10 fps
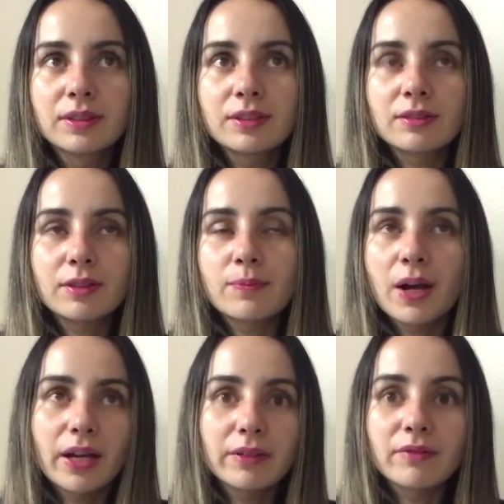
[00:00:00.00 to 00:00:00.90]
it's not like
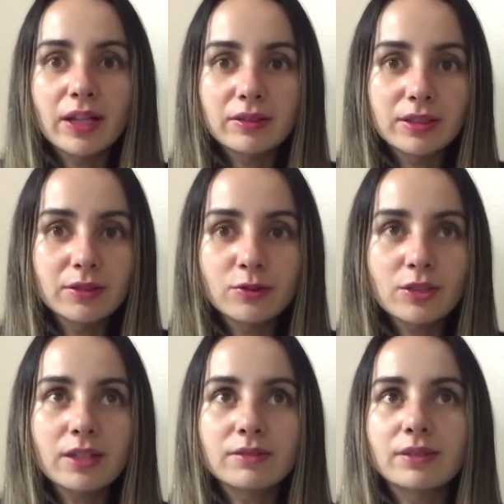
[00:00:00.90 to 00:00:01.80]
buying a Valentino
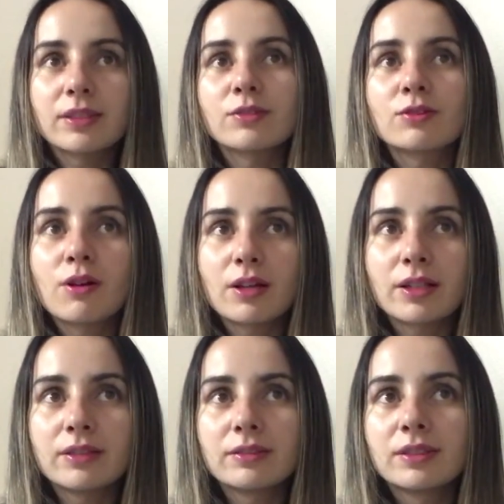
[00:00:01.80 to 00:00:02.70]
dress. Like it's
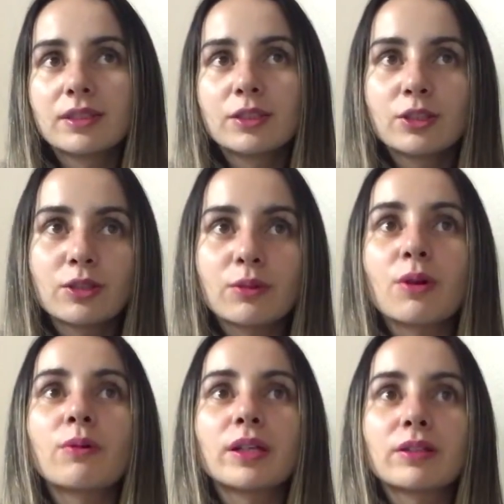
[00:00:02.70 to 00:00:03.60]
not, you
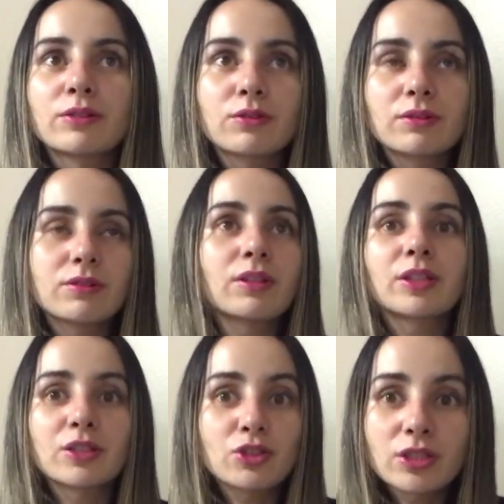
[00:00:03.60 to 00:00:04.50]
know, it's not
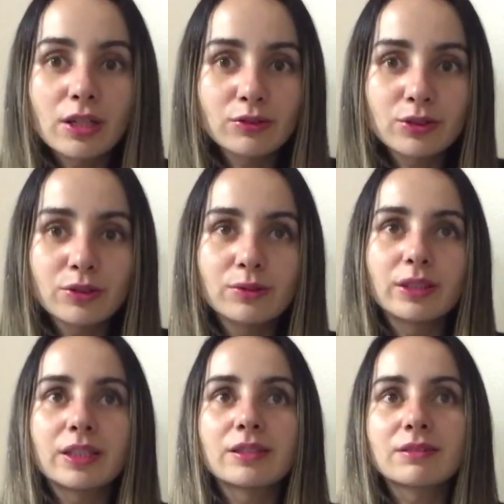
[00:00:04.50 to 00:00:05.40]
like a Chanel suit.
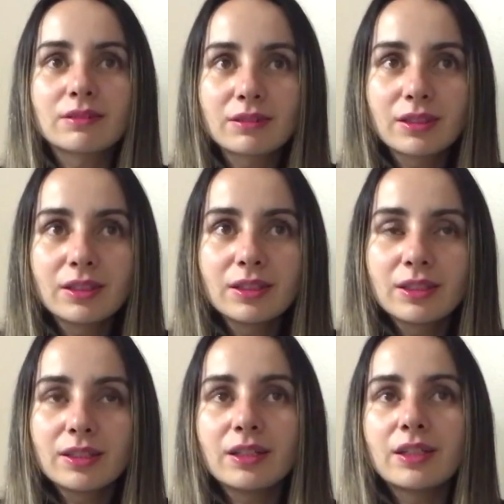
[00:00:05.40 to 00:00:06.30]
Like it's
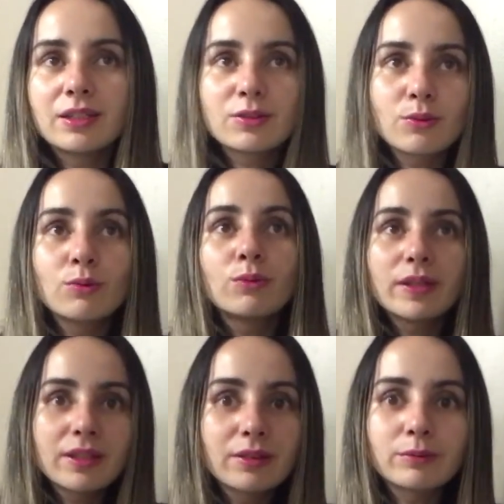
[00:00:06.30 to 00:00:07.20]

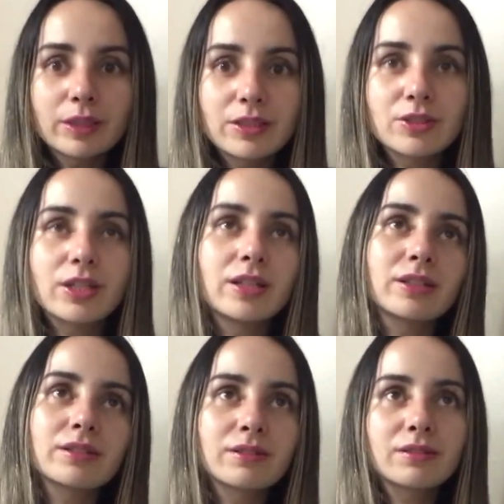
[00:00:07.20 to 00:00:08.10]
within reach, and
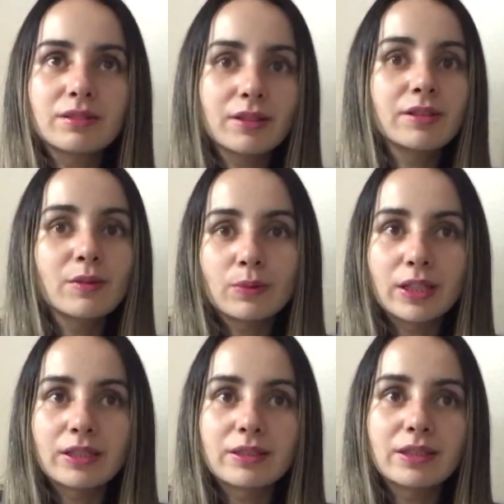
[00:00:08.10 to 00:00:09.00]
it's the
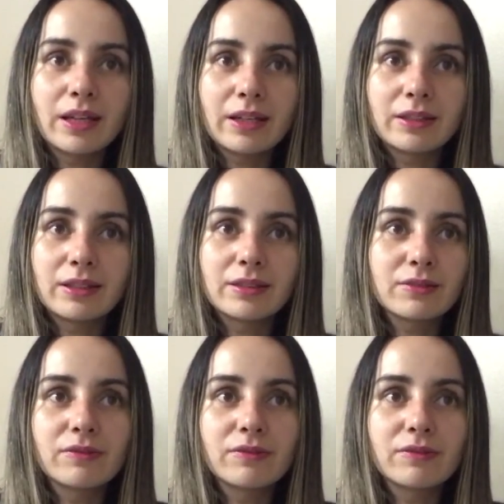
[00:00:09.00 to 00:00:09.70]
brand Ganni. It's